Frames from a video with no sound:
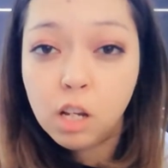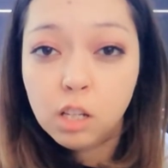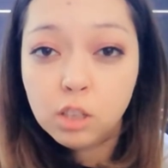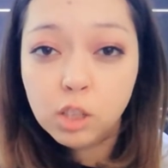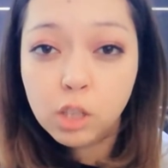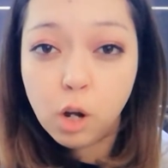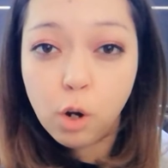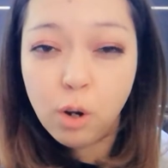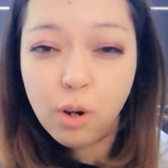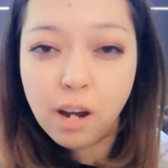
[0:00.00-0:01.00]

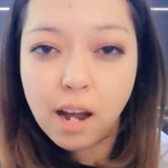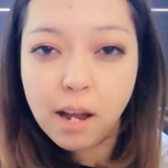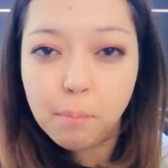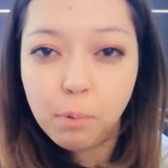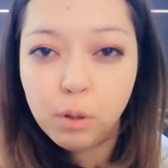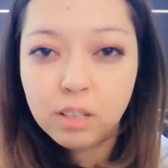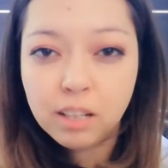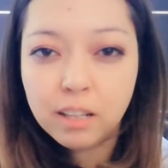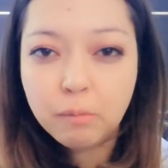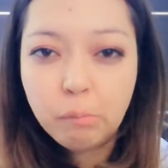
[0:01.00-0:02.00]
so I put a
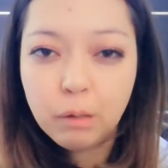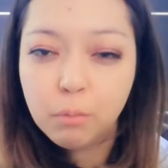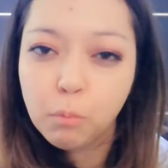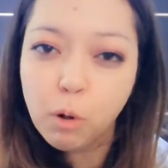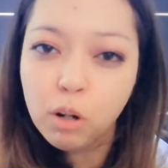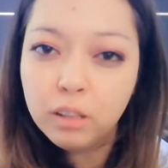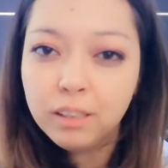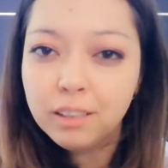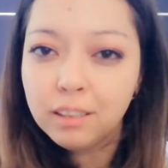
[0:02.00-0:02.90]
little bit more